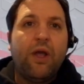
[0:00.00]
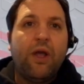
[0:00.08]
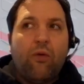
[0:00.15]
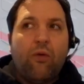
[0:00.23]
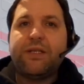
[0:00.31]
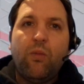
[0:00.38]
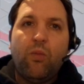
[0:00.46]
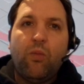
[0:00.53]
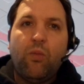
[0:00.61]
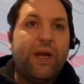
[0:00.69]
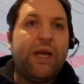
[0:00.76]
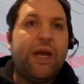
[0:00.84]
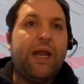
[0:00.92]
And what
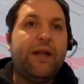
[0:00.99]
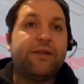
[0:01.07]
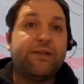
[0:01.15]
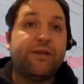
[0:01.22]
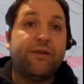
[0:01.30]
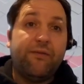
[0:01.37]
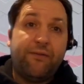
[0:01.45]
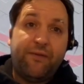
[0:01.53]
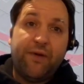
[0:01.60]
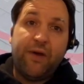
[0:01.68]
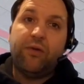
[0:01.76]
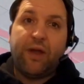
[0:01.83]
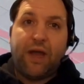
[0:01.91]
resources
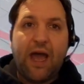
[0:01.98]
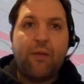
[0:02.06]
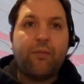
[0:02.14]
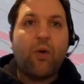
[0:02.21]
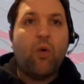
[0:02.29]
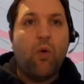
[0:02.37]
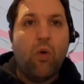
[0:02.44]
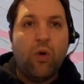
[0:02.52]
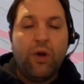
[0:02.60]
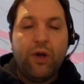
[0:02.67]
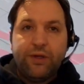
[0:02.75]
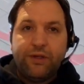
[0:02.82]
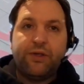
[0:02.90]
potentially would we need
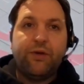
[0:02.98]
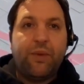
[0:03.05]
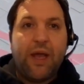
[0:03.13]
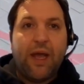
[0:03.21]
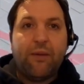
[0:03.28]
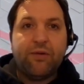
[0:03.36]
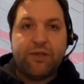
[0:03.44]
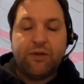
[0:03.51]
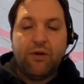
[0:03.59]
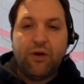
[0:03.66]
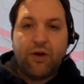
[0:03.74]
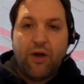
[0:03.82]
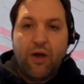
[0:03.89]
to fill the gap,
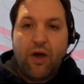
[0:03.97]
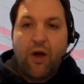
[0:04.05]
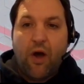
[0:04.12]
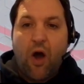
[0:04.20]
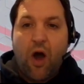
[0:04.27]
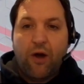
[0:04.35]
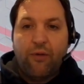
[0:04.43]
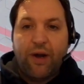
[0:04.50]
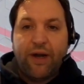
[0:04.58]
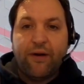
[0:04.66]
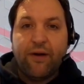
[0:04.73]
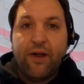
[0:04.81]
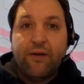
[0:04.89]
or to be able to
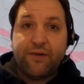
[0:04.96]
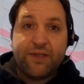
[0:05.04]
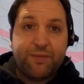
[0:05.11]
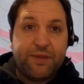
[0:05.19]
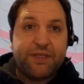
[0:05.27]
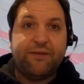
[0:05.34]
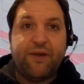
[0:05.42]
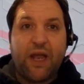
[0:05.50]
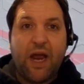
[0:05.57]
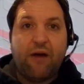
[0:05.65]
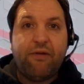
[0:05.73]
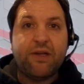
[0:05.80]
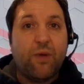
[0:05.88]
look at
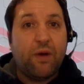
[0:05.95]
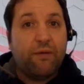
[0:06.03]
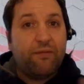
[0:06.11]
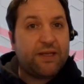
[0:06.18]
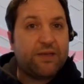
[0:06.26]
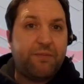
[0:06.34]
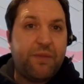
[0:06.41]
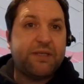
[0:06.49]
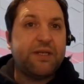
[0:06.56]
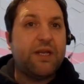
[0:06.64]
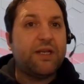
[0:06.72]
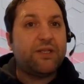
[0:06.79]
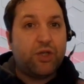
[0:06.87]
hiring for specific
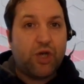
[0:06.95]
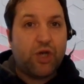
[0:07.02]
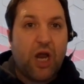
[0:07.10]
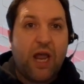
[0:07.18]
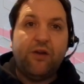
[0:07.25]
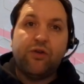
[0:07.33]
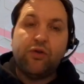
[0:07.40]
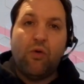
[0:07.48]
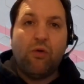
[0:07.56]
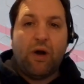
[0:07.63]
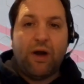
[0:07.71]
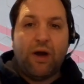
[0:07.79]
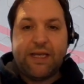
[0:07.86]
areas, whether that's business,
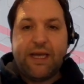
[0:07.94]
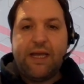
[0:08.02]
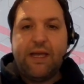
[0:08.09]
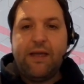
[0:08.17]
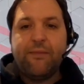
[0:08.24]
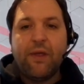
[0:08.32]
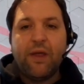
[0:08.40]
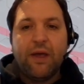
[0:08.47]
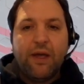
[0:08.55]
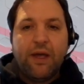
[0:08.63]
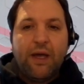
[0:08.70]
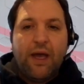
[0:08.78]
change, or IT.